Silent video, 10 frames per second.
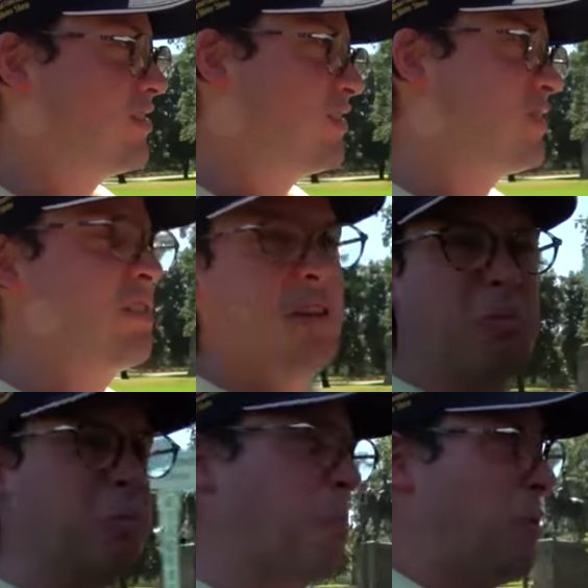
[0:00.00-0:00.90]
It said like,
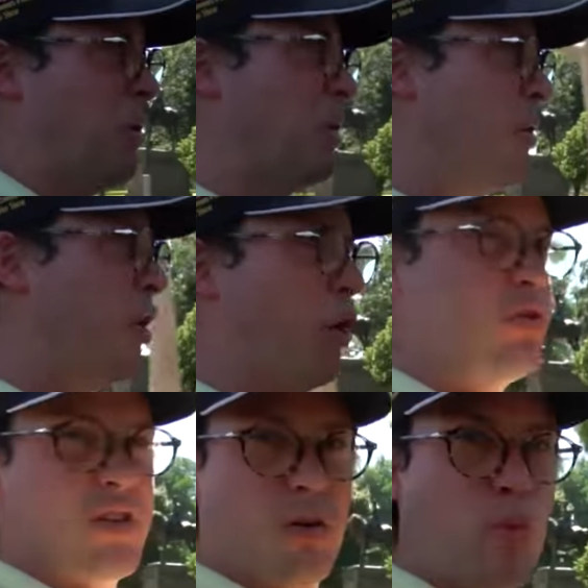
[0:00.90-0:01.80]

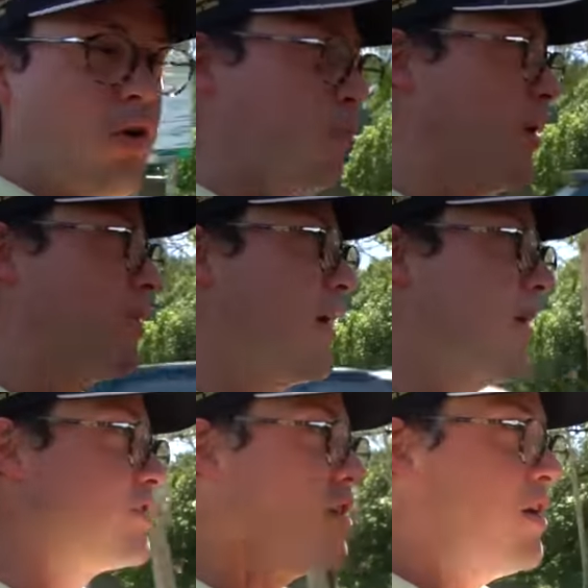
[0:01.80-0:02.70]
who's going to want one of
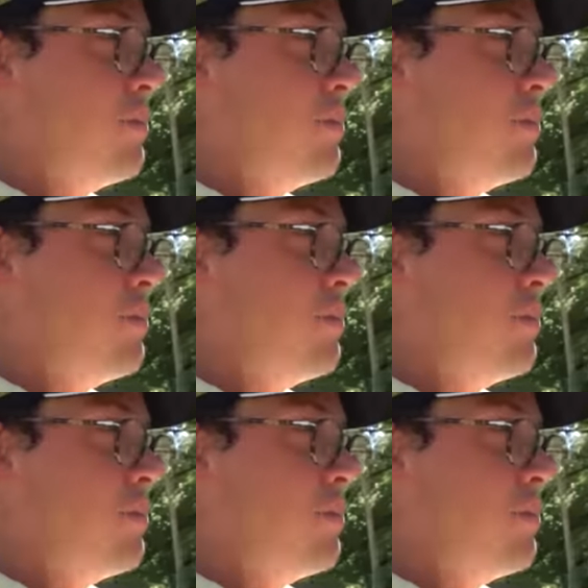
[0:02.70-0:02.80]
these?